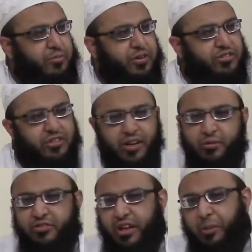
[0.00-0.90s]
person that it
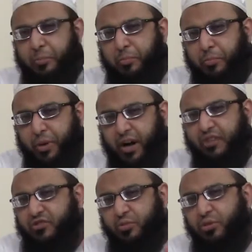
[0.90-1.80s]
was
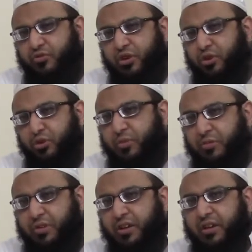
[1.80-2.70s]
impossible for a
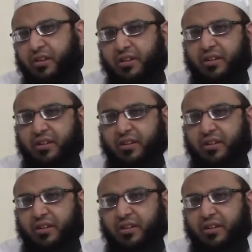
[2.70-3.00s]
human being